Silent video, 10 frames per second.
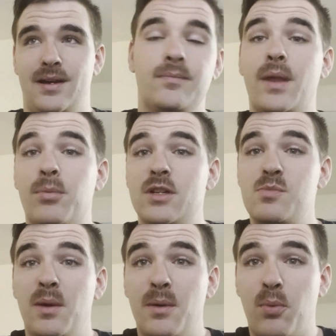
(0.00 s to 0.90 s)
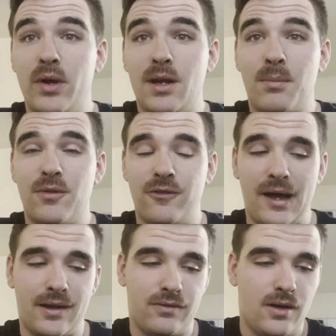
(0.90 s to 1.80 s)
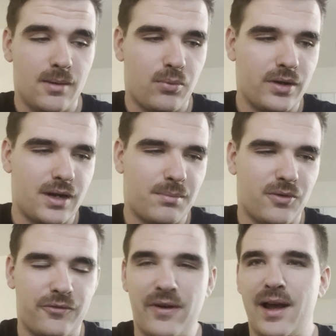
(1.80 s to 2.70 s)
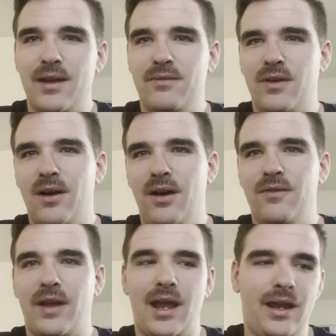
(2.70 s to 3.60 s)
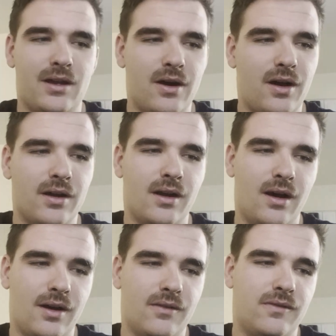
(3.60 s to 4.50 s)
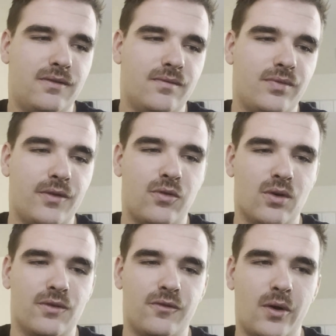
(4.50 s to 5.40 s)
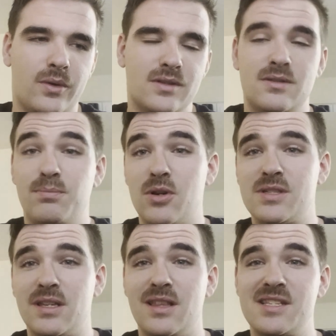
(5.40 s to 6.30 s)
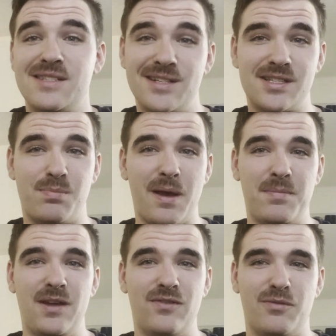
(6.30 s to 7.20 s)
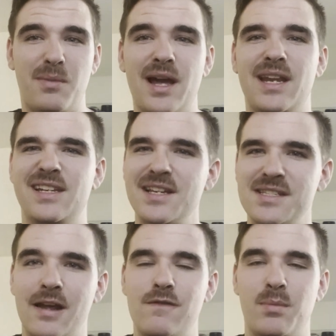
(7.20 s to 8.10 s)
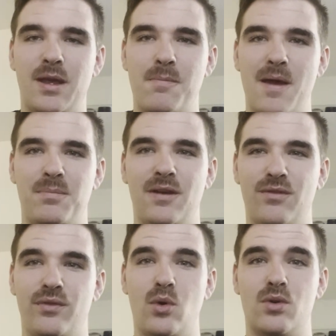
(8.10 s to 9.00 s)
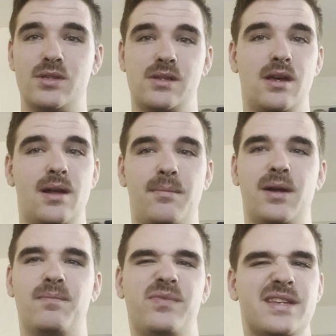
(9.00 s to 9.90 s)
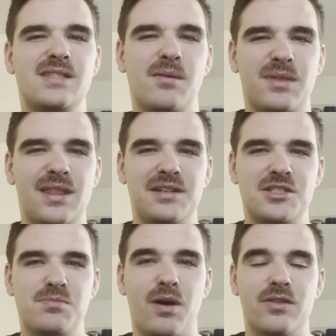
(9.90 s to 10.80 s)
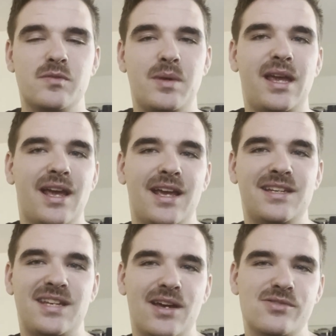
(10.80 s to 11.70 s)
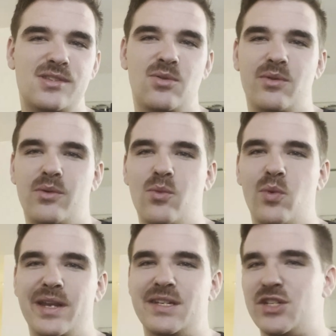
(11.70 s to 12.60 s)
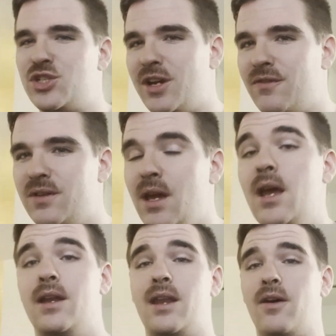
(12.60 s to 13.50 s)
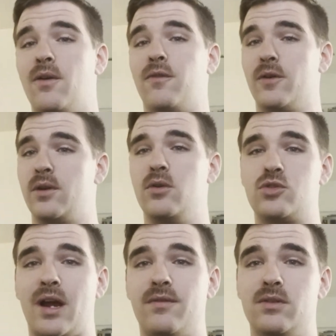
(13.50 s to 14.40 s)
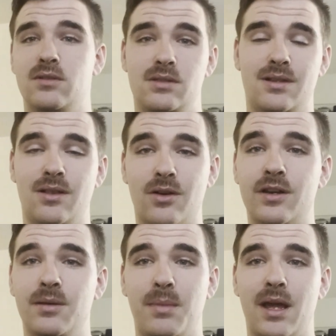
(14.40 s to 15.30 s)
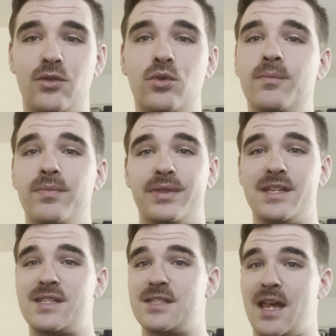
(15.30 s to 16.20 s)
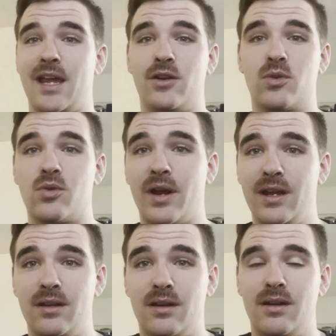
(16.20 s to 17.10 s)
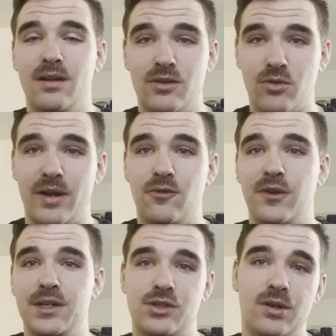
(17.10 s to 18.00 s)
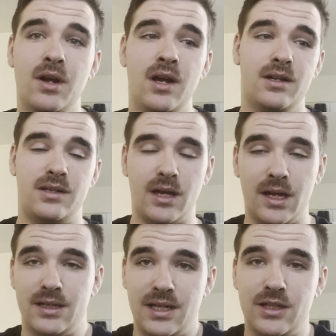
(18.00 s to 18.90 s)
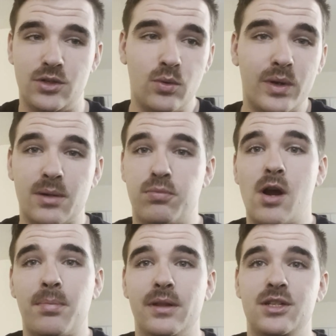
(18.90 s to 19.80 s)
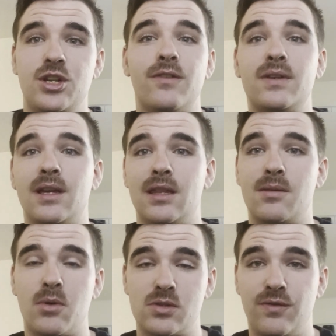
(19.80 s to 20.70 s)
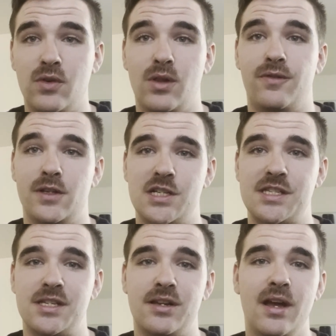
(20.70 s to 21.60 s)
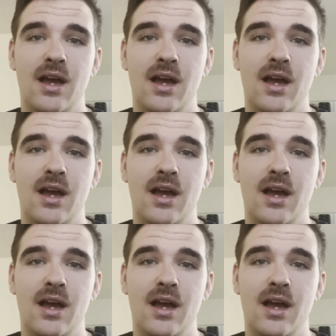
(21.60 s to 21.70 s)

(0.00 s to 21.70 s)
That brings me to point number 5. Point number 5 of a con of the Ford Focus. Personally, this is just a pet peeve of mine. It doesn't have to be a pet peeve of yours, but this is something that just bothers me. It tells you when to shift. Now, for new drivers learning manual, this is a great feature to teach you when to properly shift to get the most fuel efficiency.